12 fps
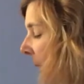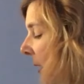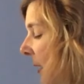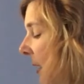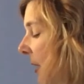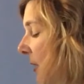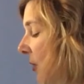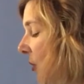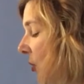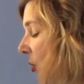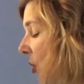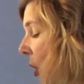He is
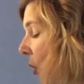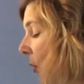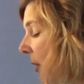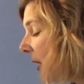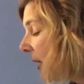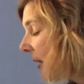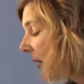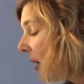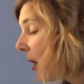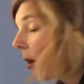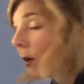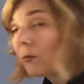joking
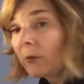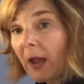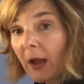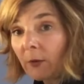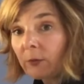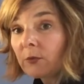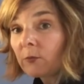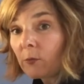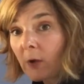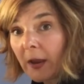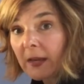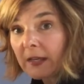around
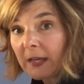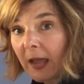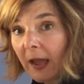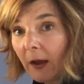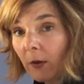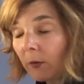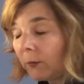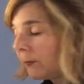right now.